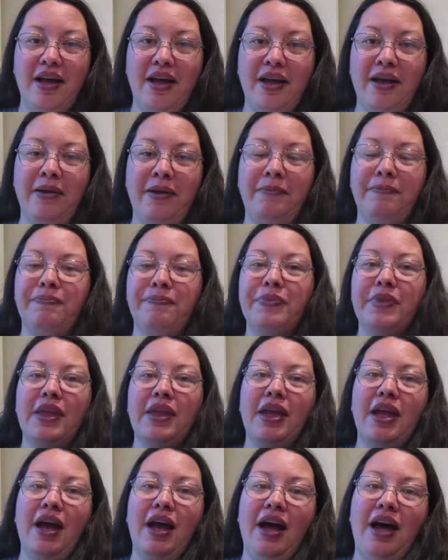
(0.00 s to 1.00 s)

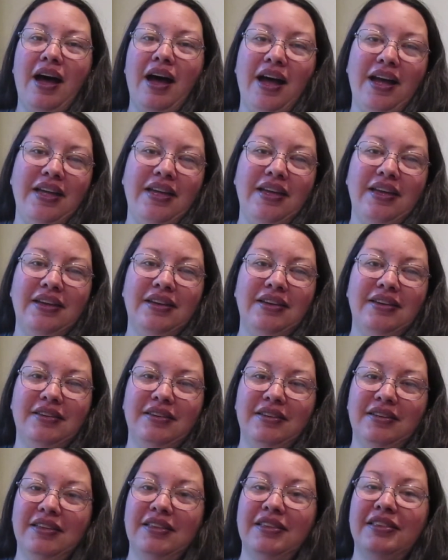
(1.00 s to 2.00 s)
I
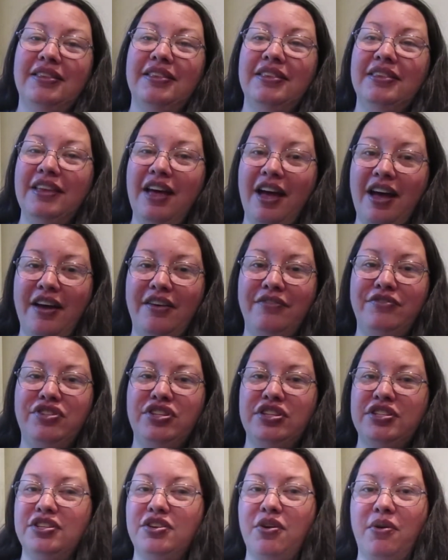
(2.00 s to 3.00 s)
love
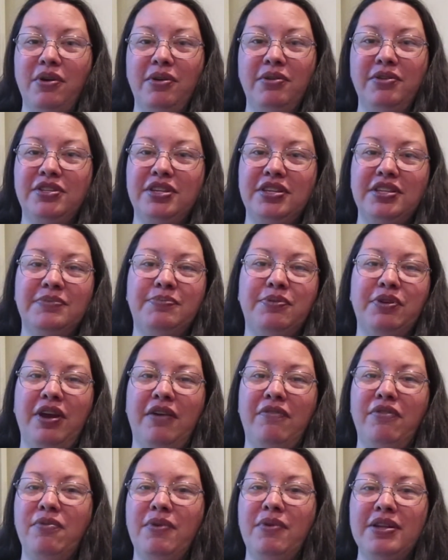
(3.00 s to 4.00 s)
just going to this
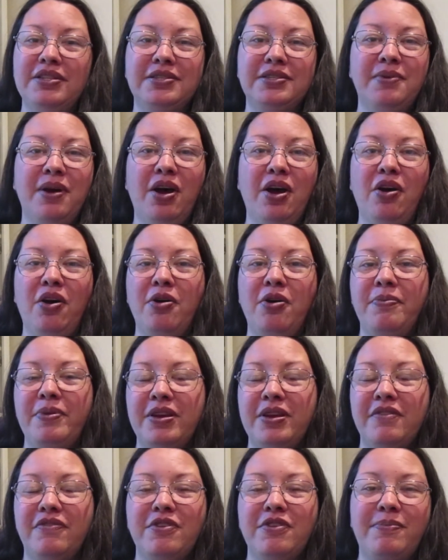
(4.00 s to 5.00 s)
book every once in a while,
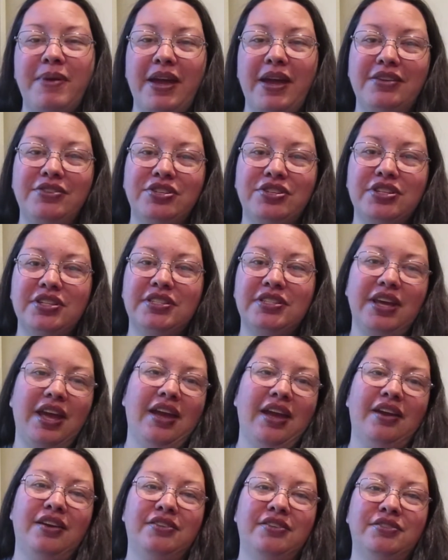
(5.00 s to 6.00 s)
opening a few pages
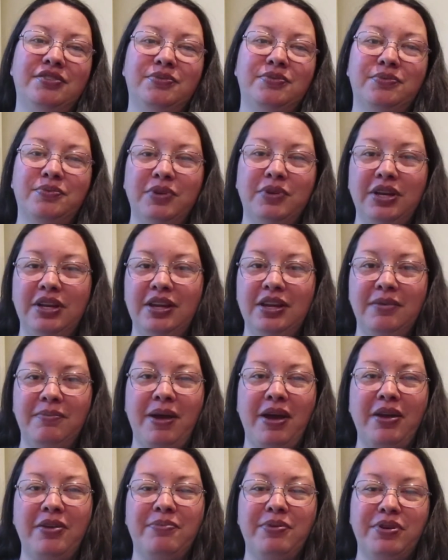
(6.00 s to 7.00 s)
and reading
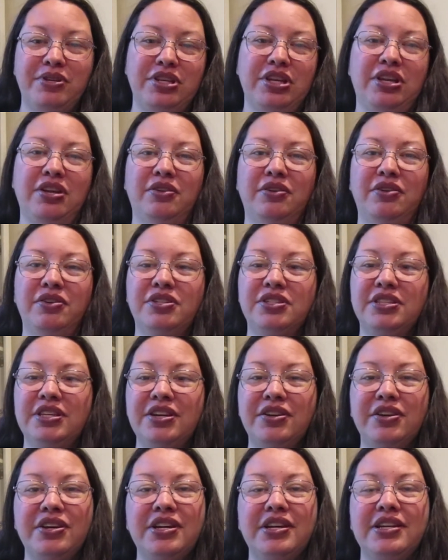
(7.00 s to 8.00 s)
about a particular
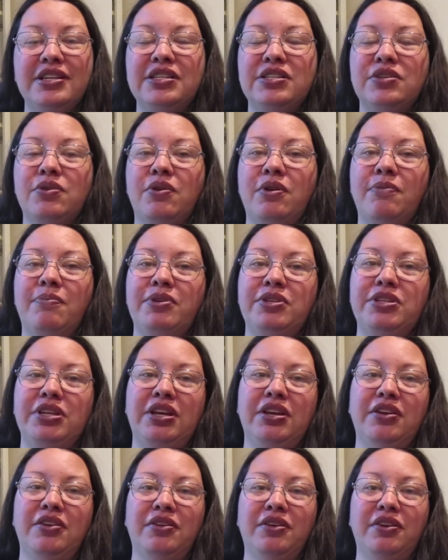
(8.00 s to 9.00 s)
series or a
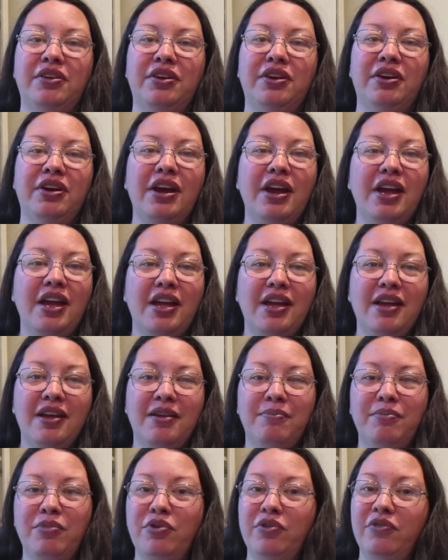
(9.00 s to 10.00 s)
particular
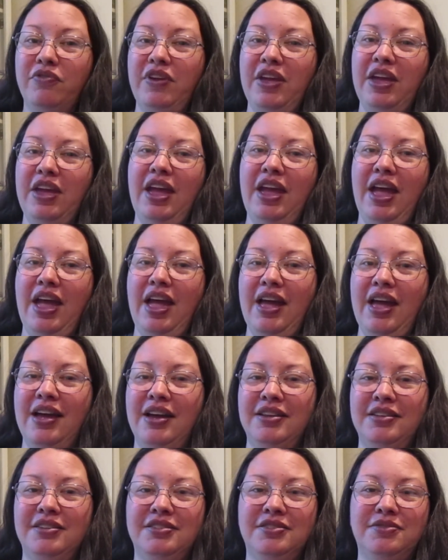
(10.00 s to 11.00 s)
movie,
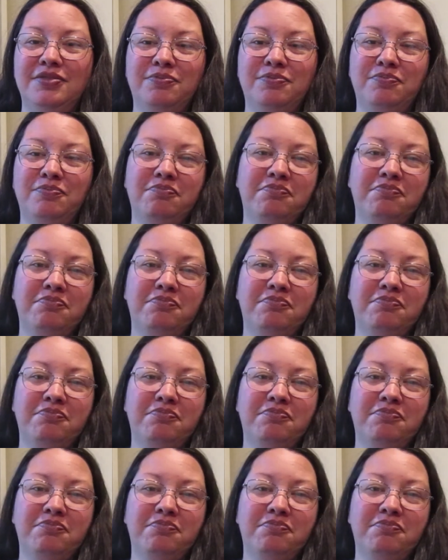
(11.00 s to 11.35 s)
and